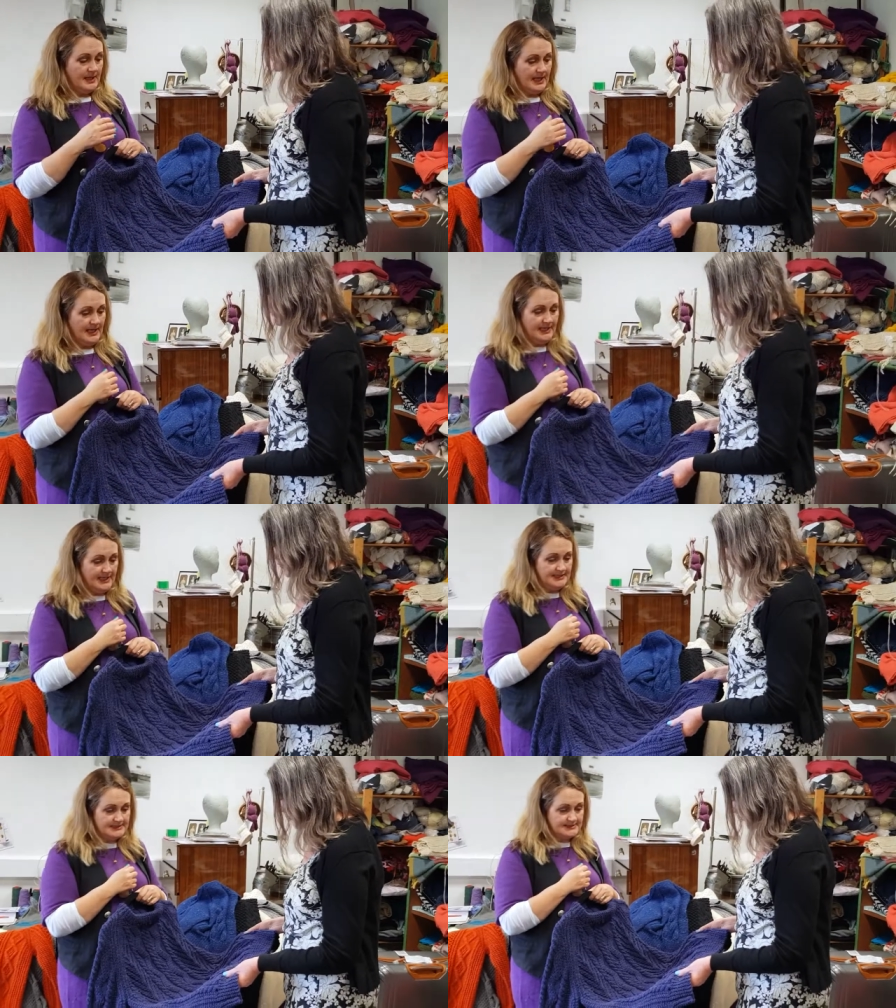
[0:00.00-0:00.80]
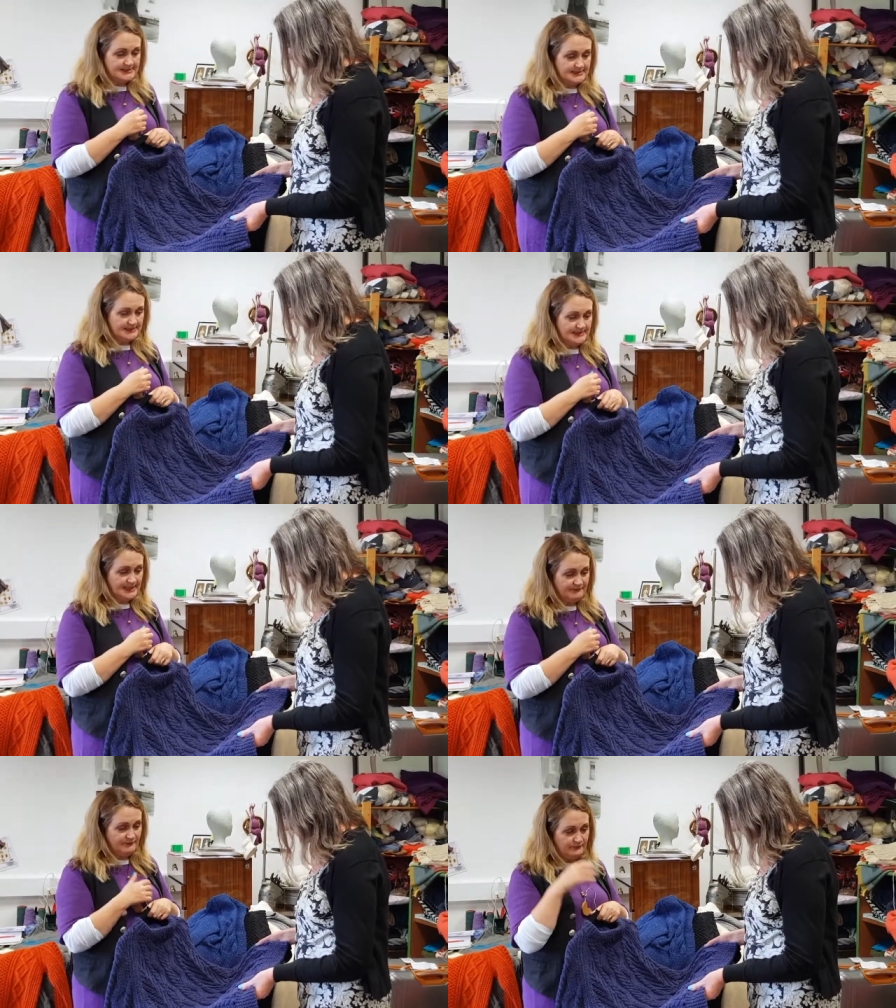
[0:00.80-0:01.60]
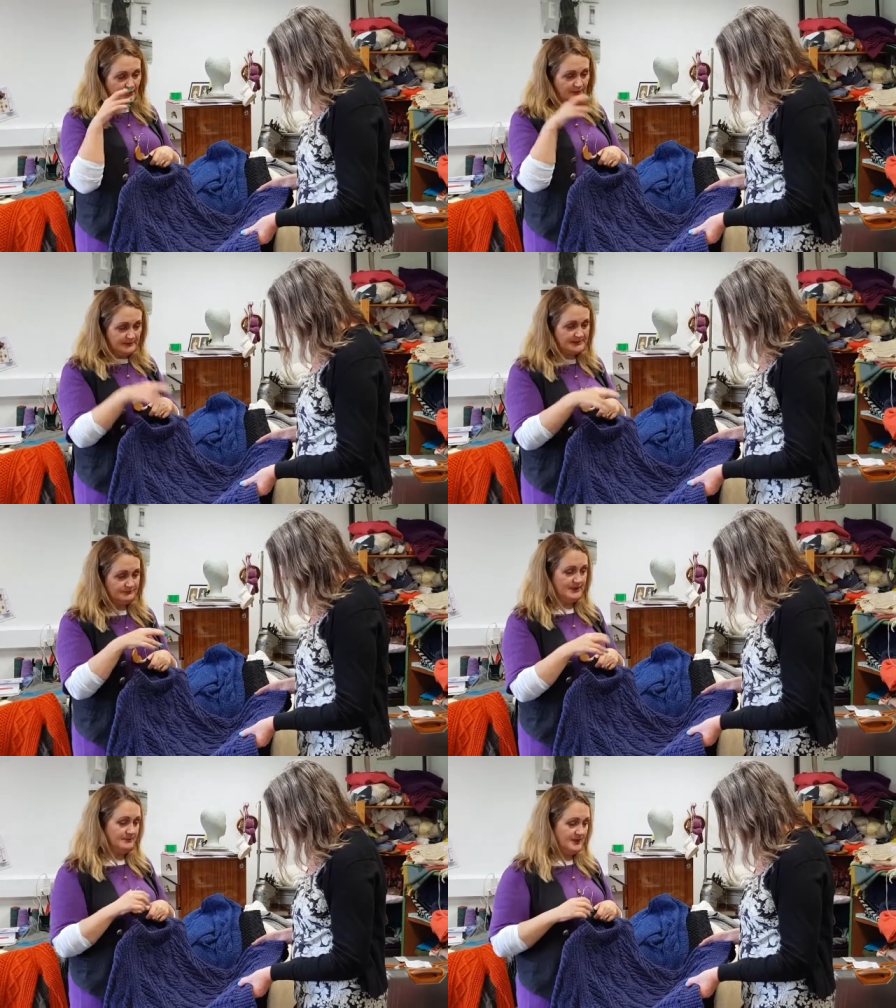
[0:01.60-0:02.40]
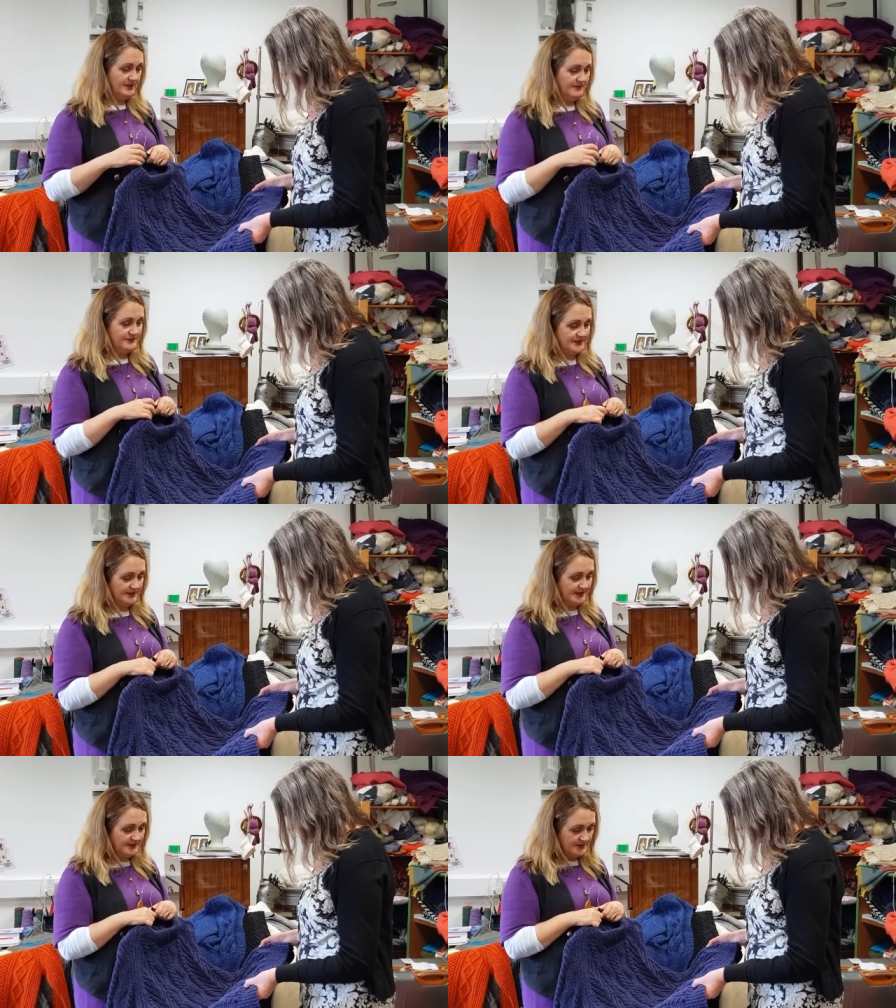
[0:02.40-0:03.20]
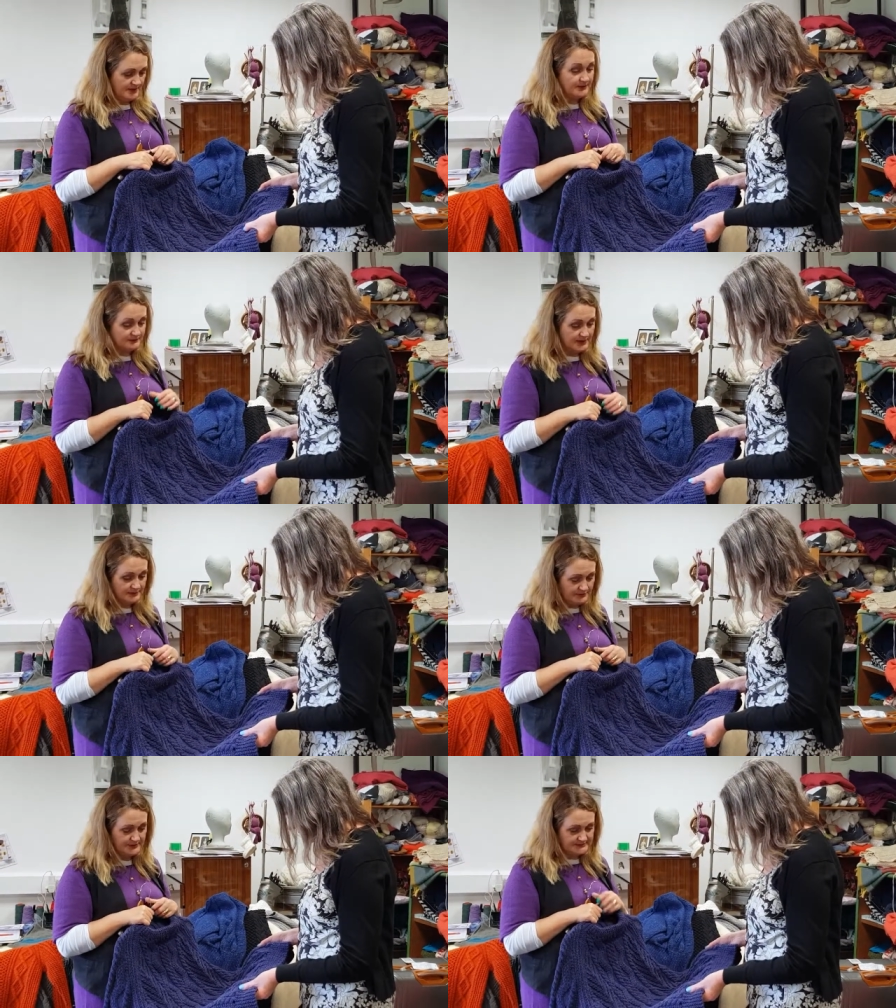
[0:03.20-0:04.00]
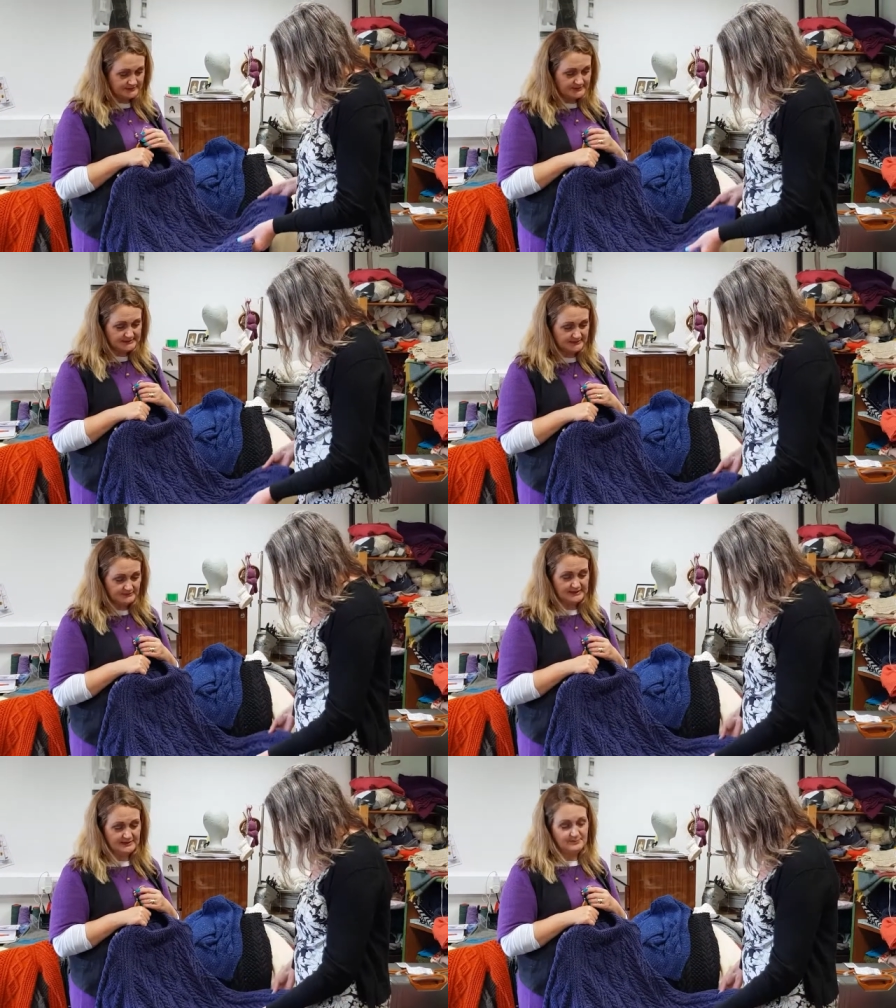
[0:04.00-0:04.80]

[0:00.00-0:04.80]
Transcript: And I've always really believed in that yarn, and Chris Chris knows that.